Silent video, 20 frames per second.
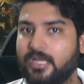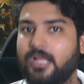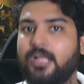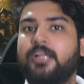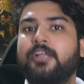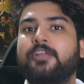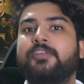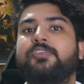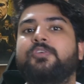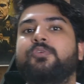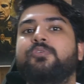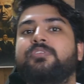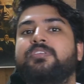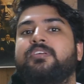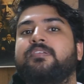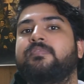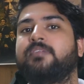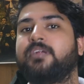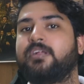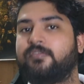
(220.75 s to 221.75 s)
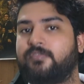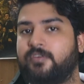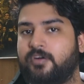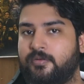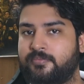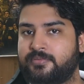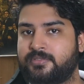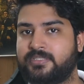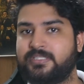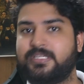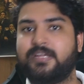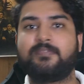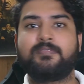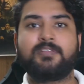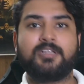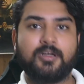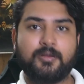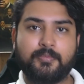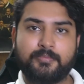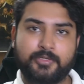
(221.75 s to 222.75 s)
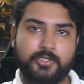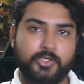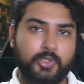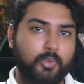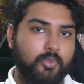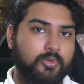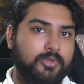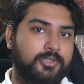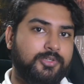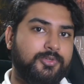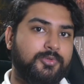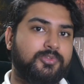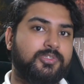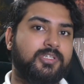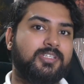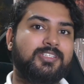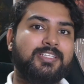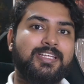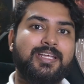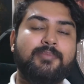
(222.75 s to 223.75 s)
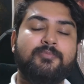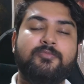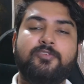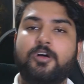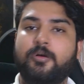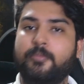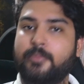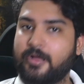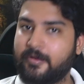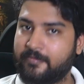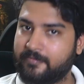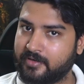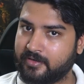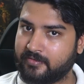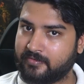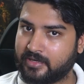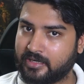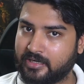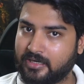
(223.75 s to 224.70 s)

Use different verbs, develop. Don't use the same verb everywhere.